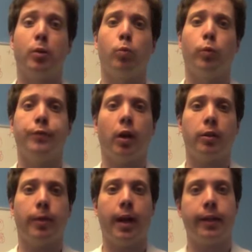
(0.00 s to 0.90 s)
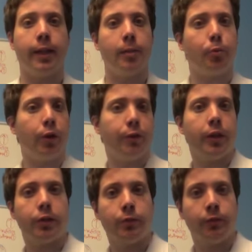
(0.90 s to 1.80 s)
We've talked about in
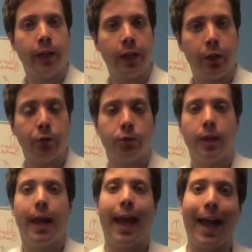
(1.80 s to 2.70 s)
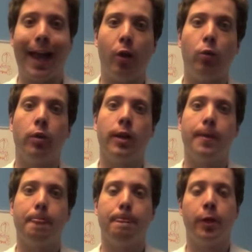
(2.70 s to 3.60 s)
previous videos how,
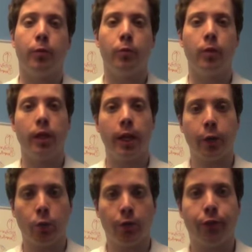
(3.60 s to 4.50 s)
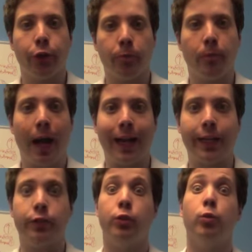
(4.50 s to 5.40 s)
in order for your
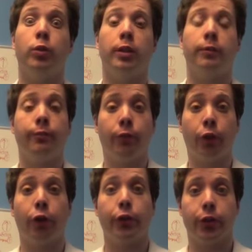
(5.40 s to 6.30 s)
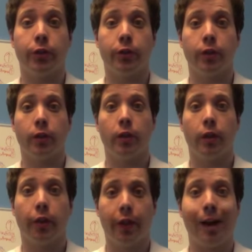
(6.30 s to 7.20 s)
body to convert
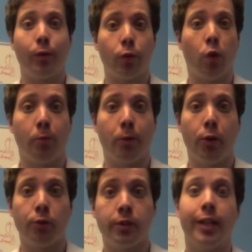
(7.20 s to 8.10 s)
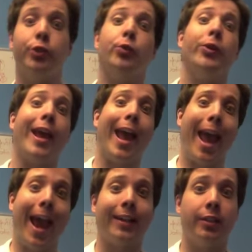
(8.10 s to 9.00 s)
thyroid hormones into an
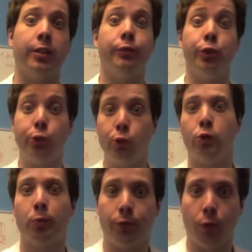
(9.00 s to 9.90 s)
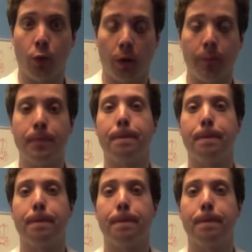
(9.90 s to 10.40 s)
active, usable form,